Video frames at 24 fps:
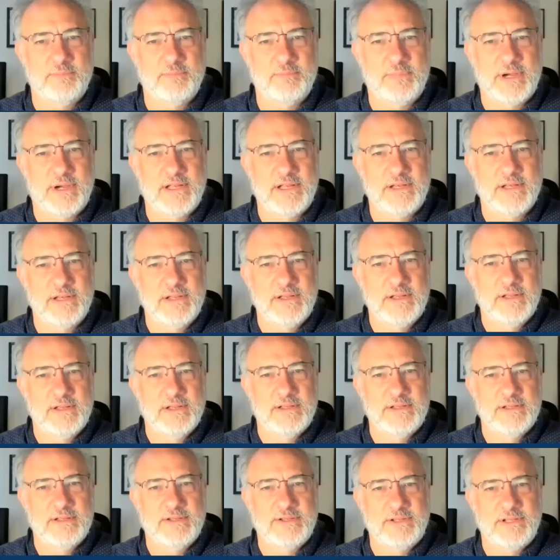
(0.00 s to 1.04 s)
but
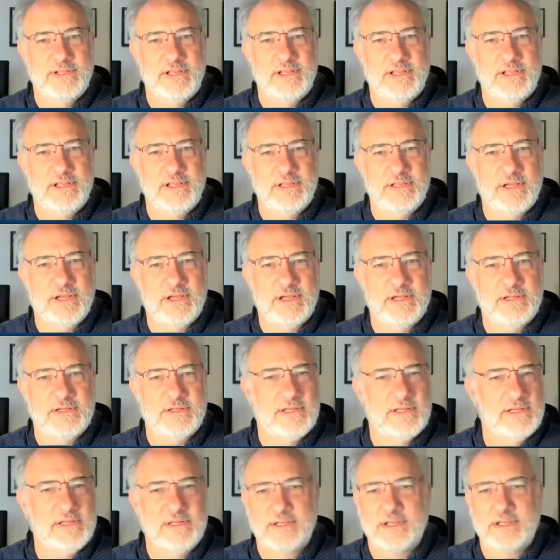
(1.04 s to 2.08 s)
the uh,